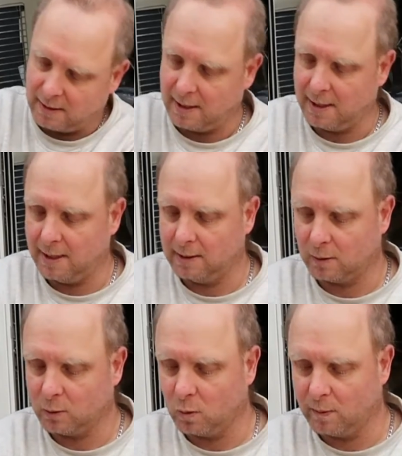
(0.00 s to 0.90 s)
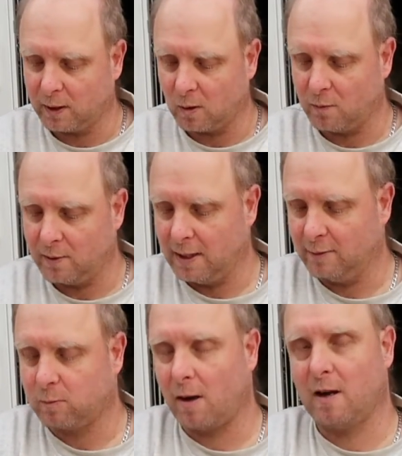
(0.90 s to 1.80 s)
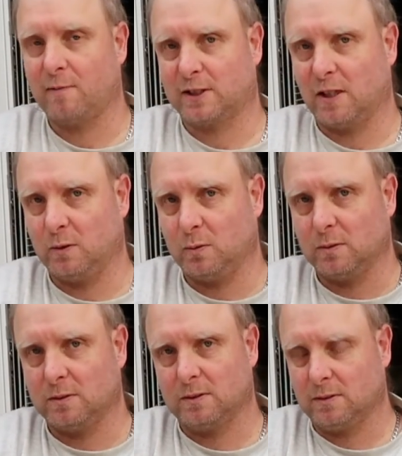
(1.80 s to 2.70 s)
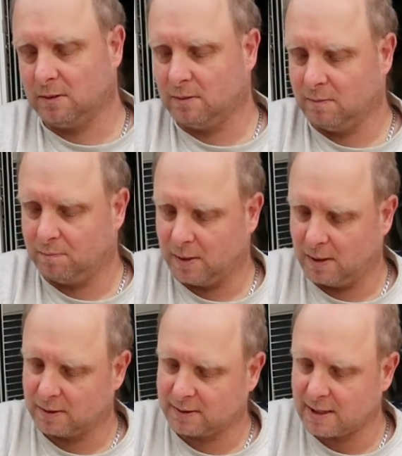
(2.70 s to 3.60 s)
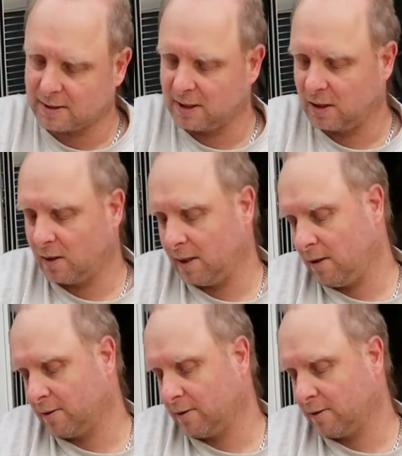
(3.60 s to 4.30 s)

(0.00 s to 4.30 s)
and I normally go on there as my other channel, but Saturday night